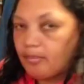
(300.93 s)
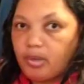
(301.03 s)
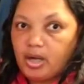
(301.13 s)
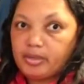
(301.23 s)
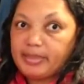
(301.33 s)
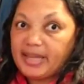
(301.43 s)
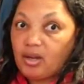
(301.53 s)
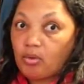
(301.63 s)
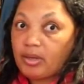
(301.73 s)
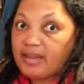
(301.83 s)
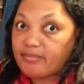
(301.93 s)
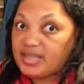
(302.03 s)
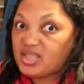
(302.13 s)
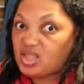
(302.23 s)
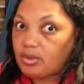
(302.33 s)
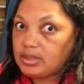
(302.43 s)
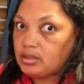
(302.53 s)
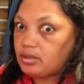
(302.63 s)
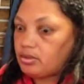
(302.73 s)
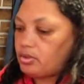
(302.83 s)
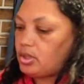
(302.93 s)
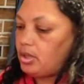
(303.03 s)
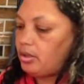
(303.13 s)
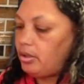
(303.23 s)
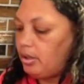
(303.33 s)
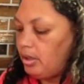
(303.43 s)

Pardon me, I don't have my sewing scissors here.